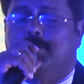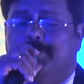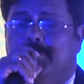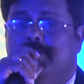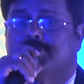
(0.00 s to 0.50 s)

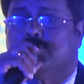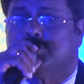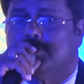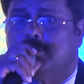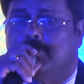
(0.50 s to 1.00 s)
previous
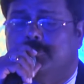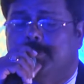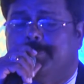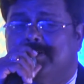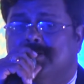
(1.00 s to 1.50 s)
question of the
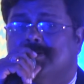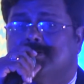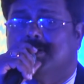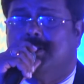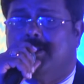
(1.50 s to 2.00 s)
presence
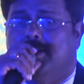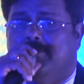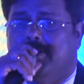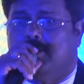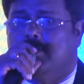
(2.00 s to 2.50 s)
in India,
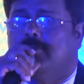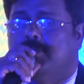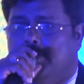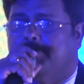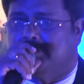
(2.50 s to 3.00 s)
where all we
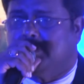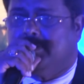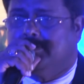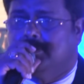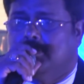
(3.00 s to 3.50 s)
are
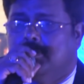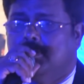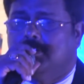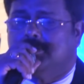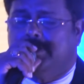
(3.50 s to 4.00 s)
present,
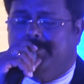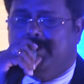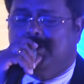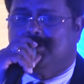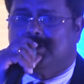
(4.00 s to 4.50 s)
see,
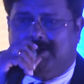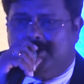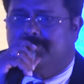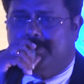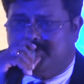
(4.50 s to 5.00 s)
we
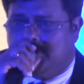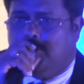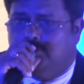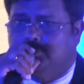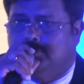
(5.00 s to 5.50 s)
started from
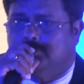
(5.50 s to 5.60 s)
south.